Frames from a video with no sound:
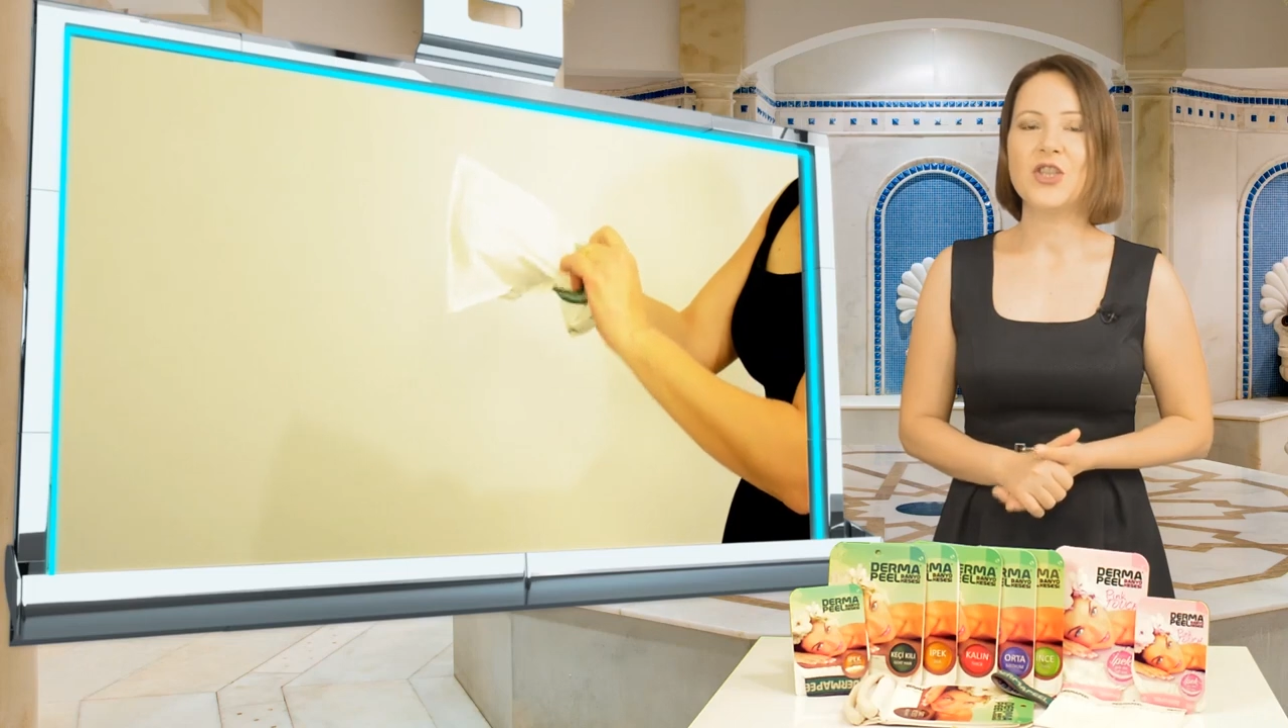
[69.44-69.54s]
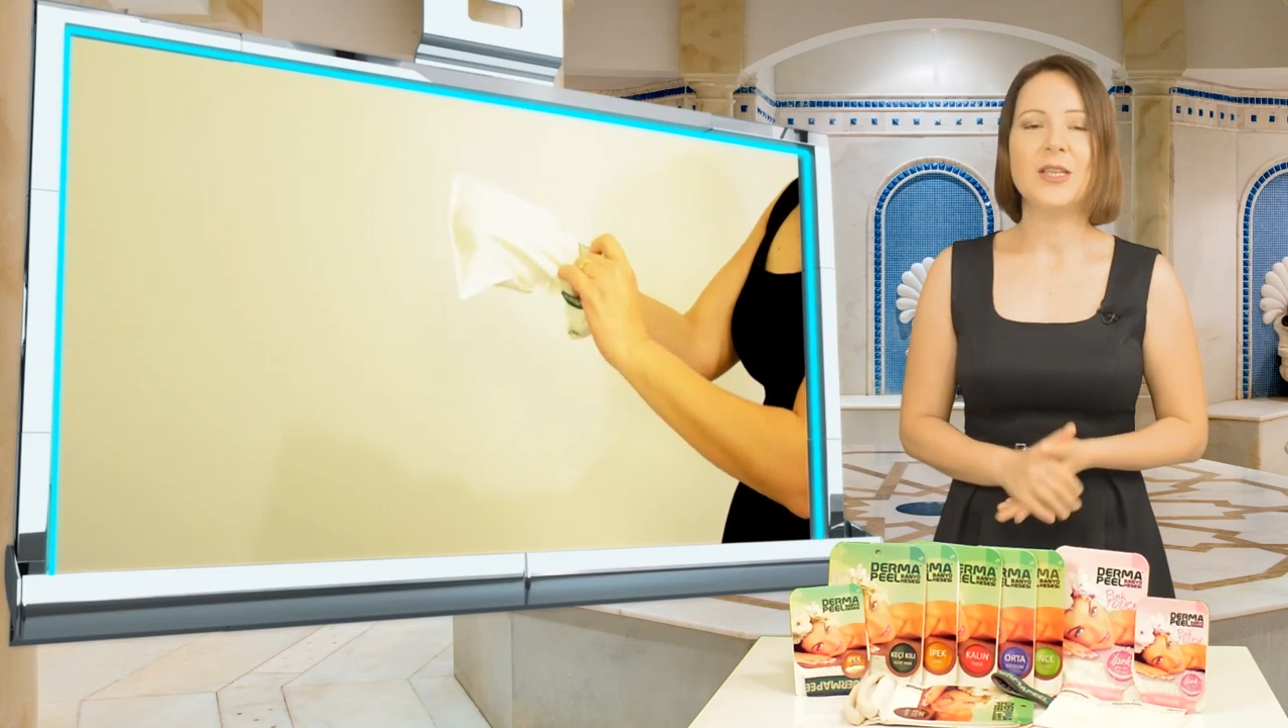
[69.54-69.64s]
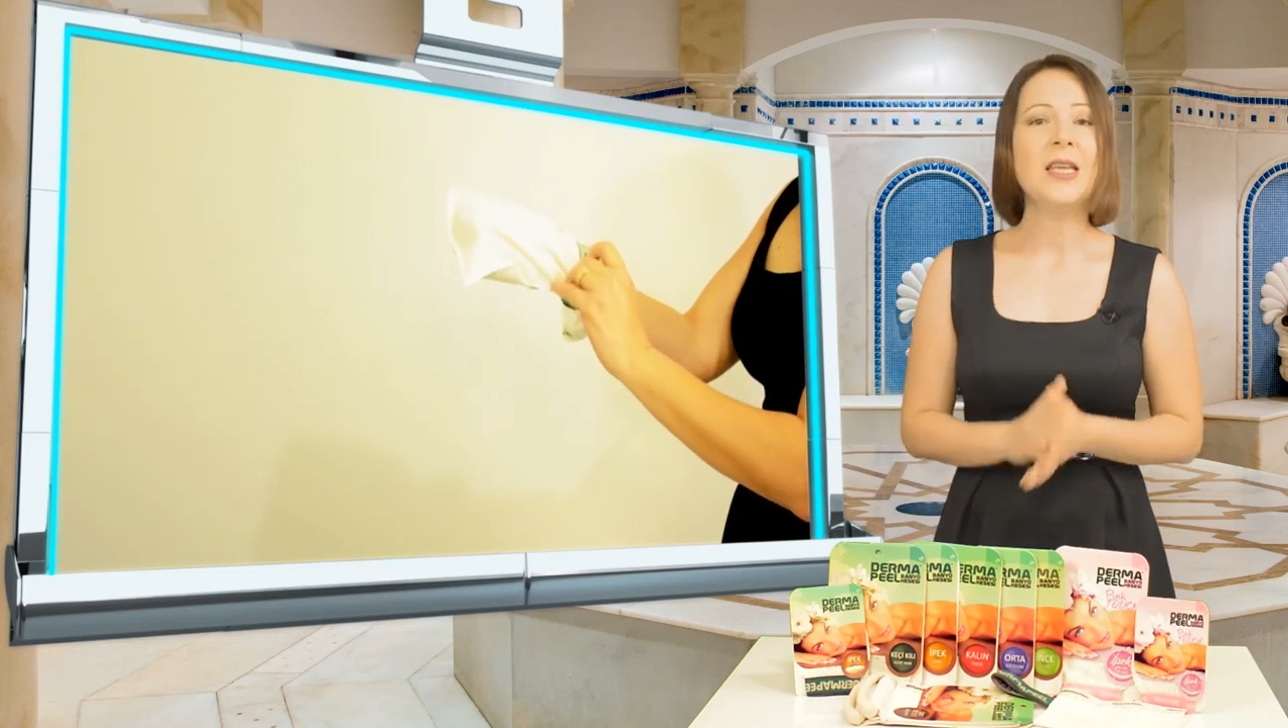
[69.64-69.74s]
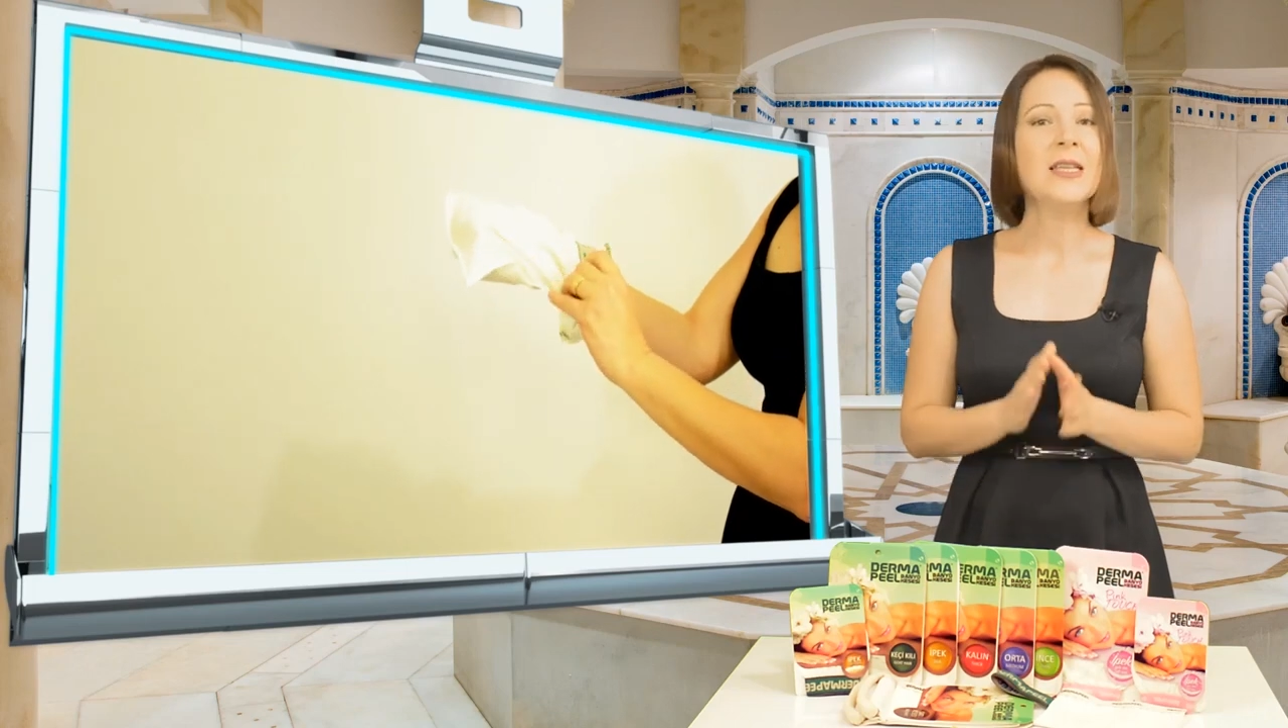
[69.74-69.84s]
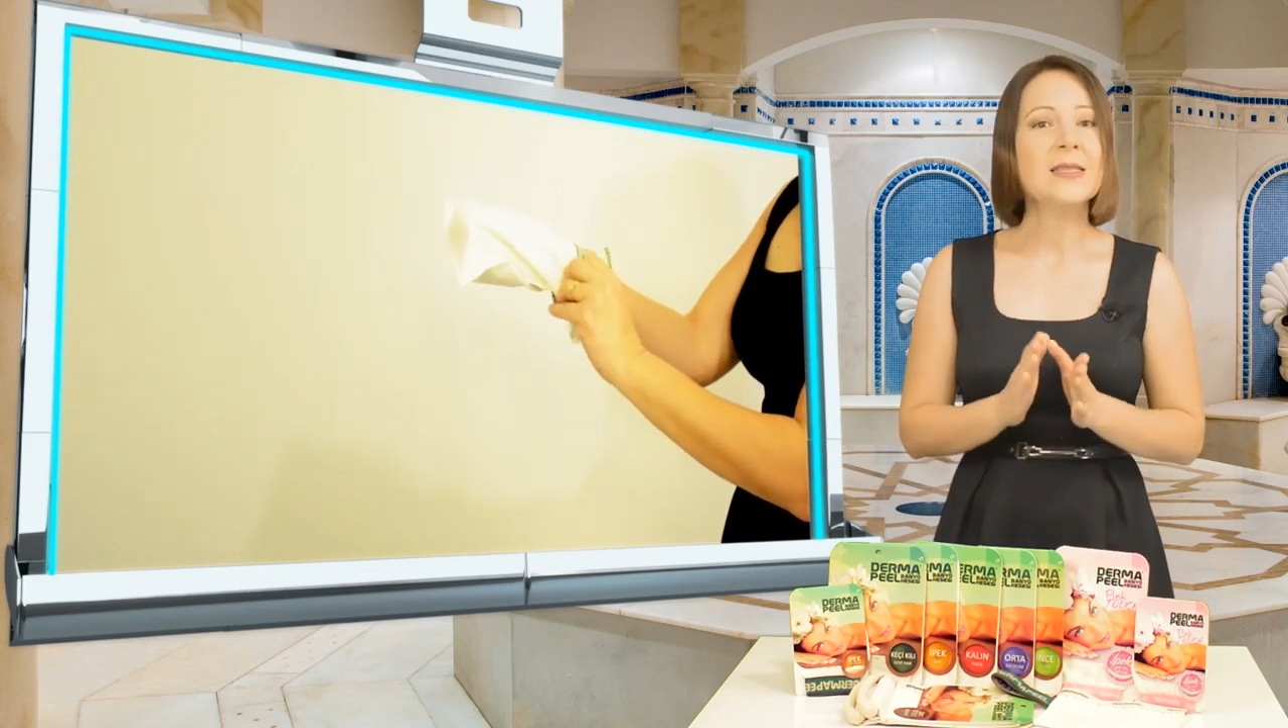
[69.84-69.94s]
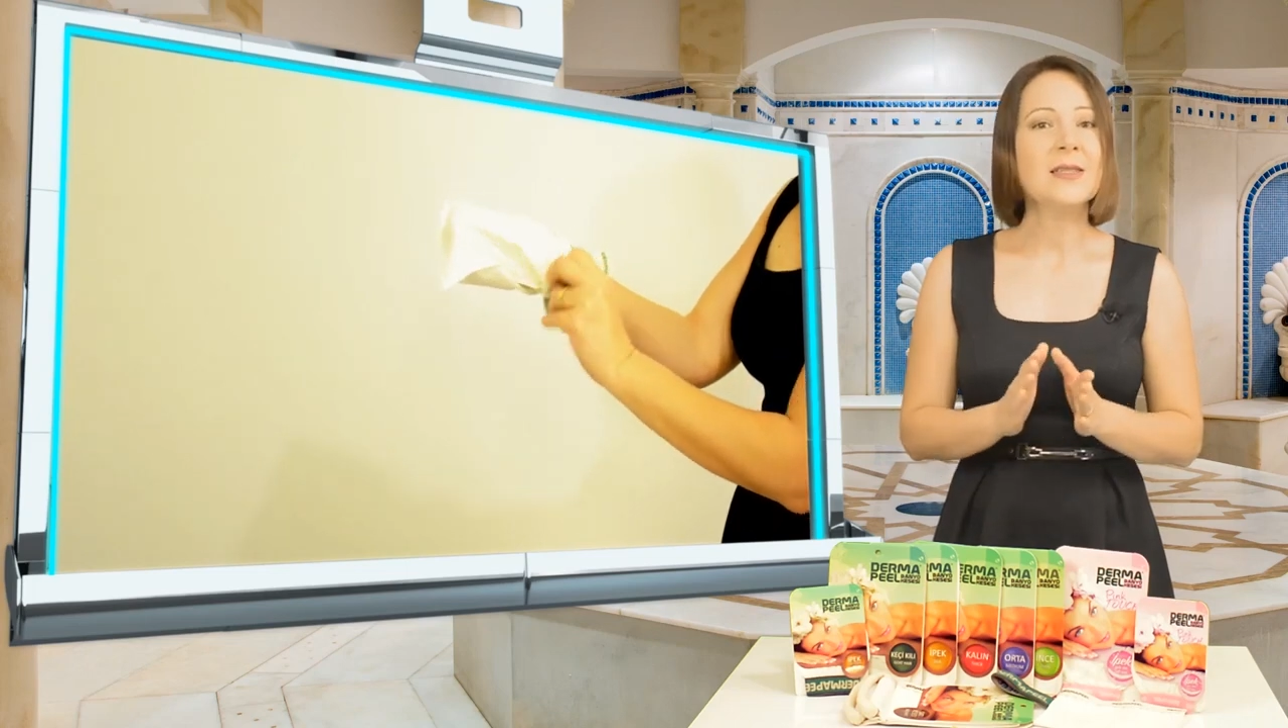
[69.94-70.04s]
body with